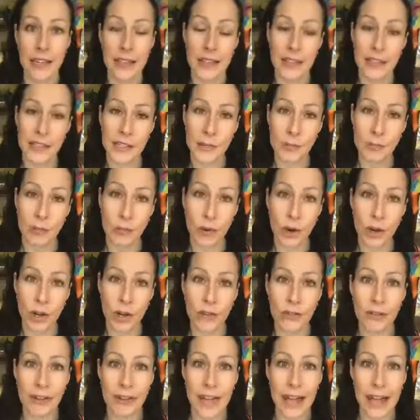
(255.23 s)
this
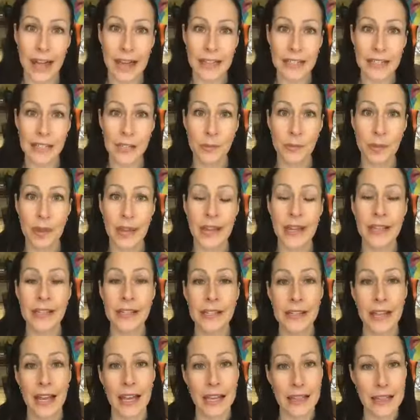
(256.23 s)
more relaxed
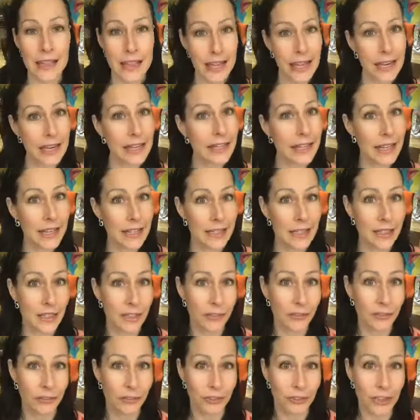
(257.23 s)
space that they tend to
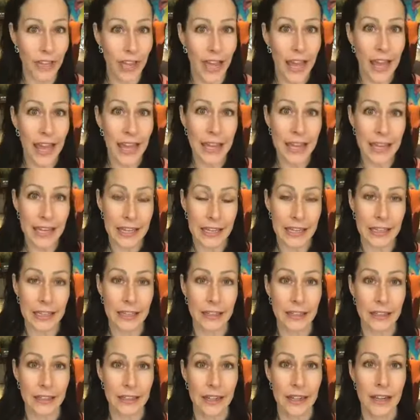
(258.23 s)
fly
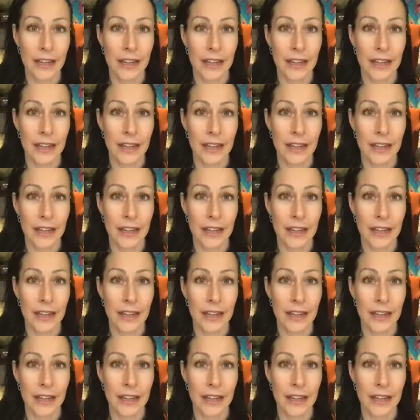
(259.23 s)
in.